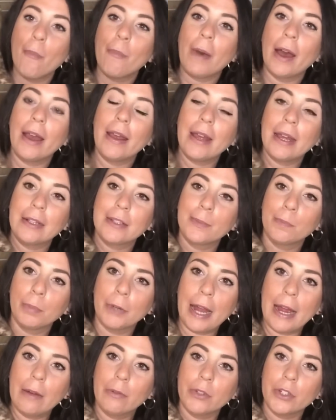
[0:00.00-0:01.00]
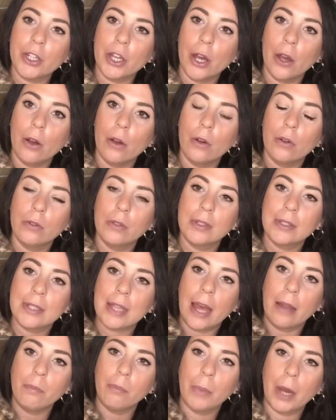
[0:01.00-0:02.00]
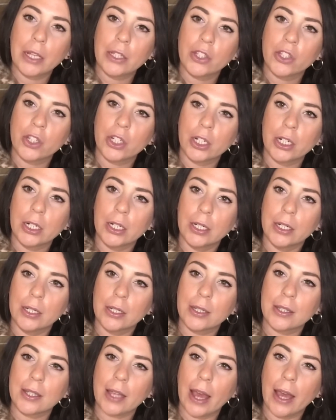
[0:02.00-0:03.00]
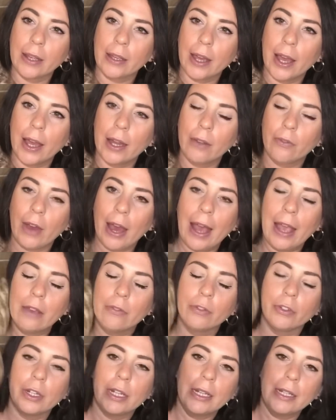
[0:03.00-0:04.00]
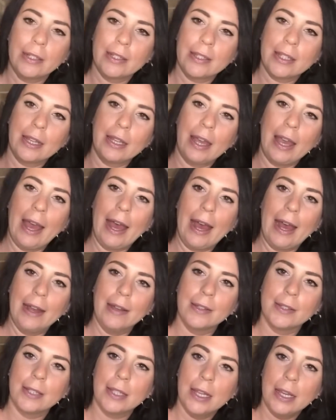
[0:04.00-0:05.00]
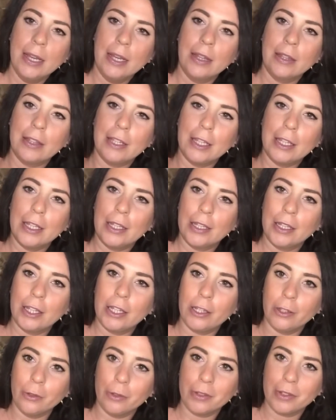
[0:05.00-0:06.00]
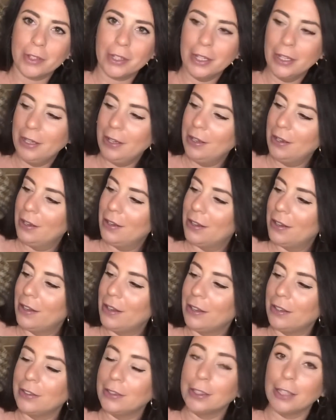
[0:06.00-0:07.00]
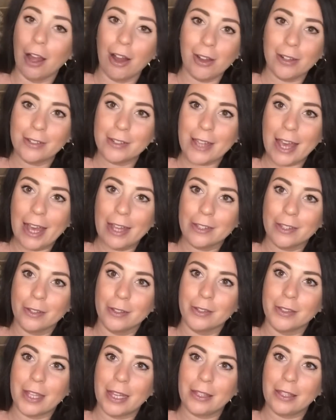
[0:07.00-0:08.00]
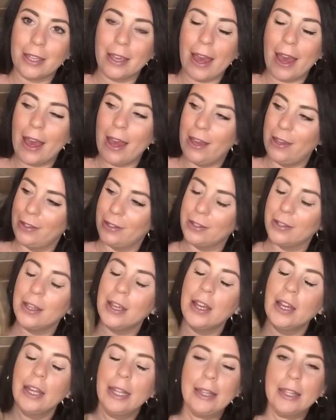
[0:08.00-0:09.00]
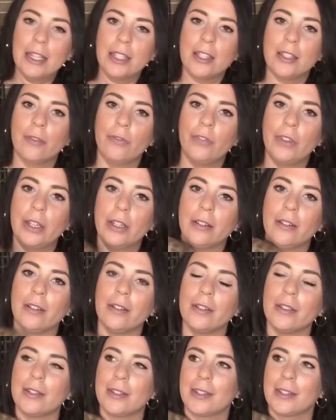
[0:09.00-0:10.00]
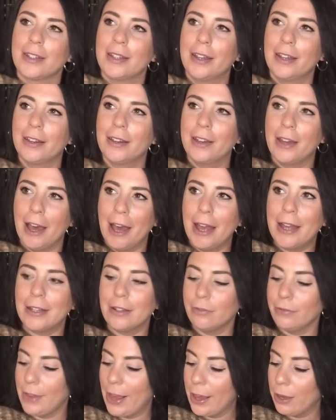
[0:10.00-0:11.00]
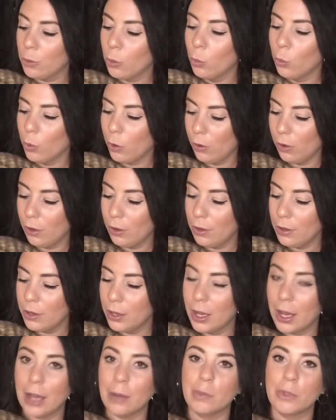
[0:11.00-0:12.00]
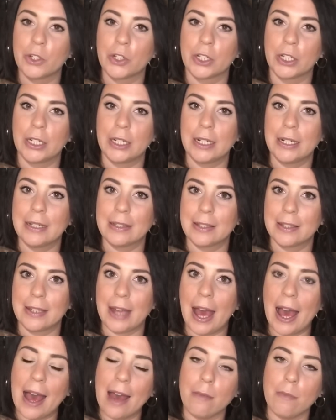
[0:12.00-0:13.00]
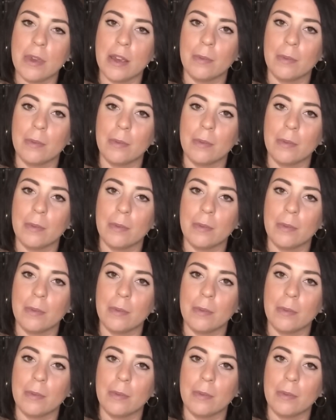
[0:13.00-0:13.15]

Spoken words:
But it's brown tones and mustards and kind of ivories. It has the cute long tassels at the end. This feels kind of like wool. I'm sure it's not.